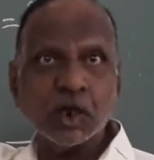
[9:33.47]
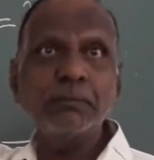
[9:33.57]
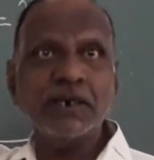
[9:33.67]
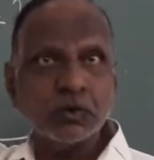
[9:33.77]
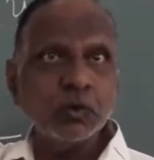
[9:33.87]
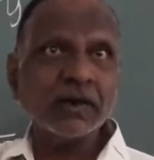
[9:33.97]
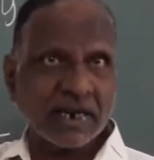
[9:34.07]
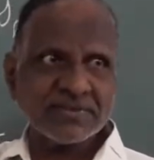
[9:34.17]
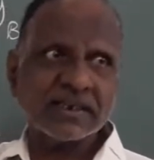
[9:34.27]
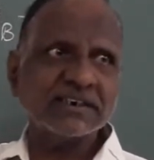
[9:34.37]
there will be two
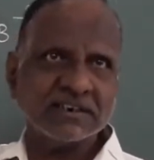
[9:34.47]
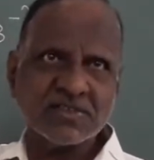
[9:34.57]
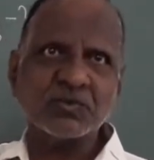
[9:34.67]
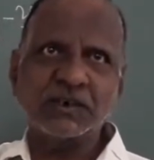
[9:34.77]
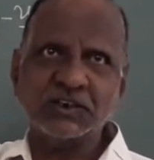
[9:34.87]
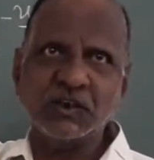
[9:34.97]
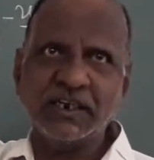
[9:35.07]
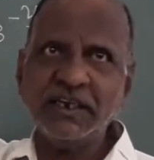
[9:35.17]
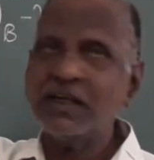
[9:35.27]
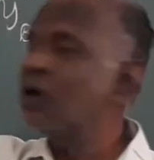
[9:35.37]
translations
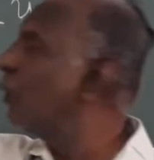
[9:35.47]
virtually.